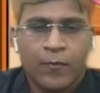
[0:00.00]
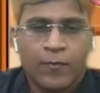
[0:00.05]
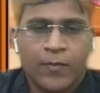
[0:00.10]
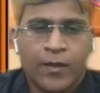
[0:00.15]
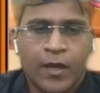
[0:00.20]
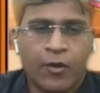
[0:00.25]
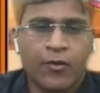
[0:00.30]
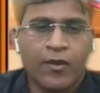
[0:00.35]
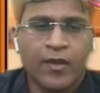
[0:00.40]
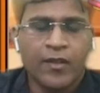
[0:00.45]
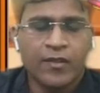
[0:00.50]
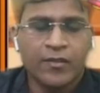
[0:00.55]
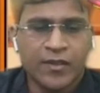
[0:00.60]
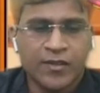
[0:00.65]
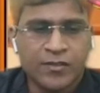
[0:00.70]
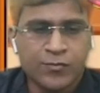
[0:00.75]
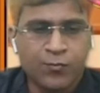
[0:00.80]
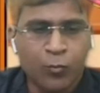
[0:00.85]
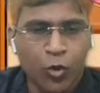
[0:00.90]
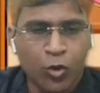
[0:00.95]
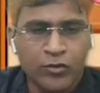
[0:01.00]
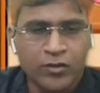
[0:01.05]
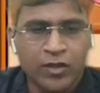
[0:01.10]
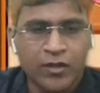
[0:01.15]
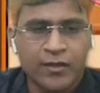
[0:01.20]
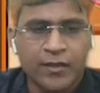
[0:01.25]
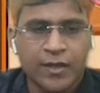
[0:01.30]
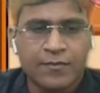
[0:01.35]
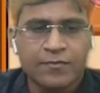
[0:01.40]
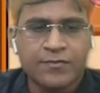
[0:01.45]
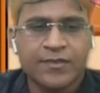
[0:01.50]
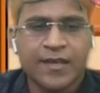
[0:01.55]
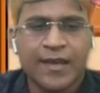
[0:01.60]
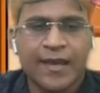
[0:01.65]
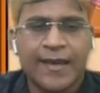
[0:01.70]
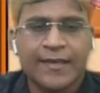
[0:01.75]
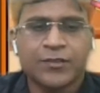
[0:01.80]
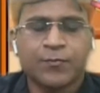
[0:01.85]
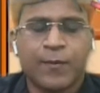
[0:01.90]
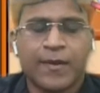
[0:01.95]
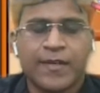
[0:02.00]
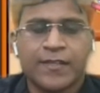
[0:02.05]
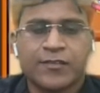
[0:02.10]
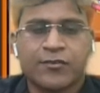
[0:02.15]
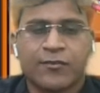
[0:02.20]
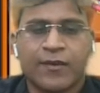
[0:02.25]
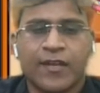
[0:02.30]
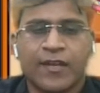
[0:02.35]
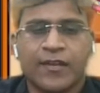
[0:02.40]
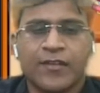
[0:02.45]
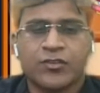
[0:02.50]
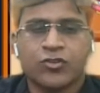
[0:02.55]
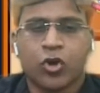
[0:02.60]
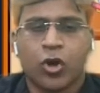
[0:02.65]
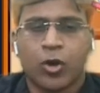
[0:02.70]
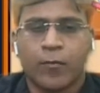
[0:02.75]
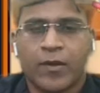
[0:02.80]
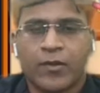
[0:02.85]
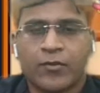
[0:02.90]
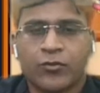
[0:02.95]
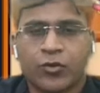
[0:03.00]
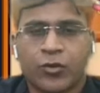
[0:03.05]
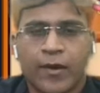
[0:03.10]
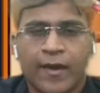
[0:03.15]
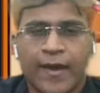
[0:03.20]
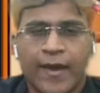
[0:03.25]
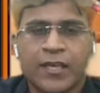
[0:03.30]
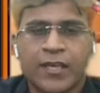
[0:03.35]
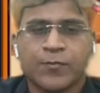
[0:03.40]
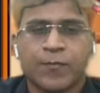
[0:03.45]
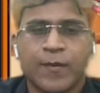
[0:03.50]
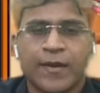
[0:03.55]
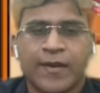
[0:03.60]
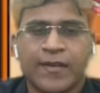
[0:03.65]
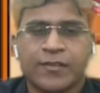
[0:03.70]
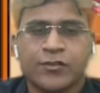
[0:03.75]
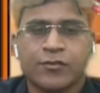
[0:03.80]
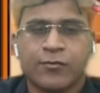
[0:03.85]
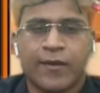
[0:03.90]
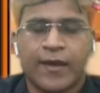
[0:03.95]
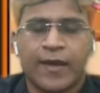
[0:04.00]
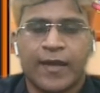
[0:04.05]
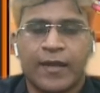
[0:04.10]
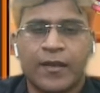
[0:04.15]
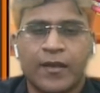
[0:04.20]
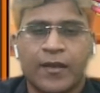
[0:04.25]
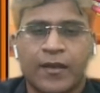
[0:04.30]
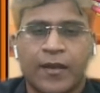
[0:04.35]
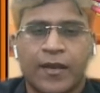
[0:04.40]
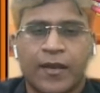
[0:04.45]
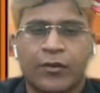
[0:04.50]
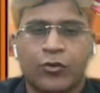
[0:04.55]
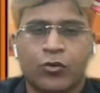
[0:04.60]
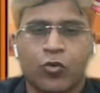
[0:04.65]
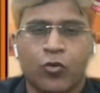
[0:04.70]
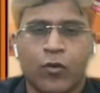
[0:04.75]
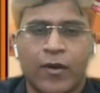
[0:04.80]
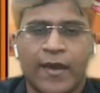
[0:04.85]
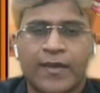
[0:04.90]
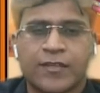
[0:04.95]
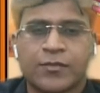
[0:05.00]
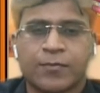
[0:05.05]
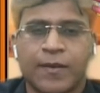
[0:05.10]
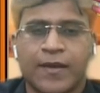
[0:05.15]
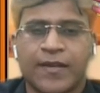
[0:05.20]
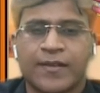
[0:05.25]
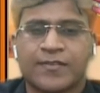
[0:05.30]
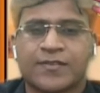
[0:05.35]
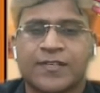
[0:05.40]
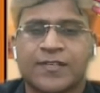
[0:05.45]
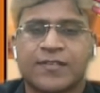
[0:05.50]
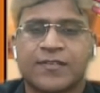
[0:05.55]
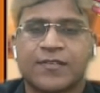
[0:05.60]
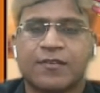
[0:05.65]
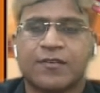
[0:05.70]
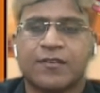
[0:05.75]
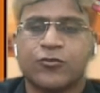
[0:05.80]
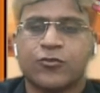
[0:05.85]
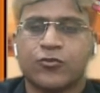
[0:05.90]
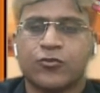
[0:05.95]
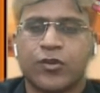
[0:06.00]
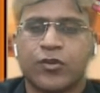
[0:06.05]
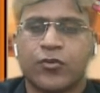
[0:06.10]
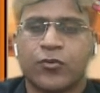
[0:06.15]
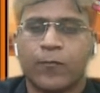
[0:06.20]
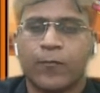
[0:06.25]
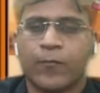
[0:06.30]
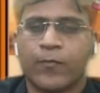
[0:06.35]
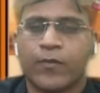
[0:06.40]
Now in this, both the terms x minus 12 is common. So x minus 12 into x minus 6 is equals to 0.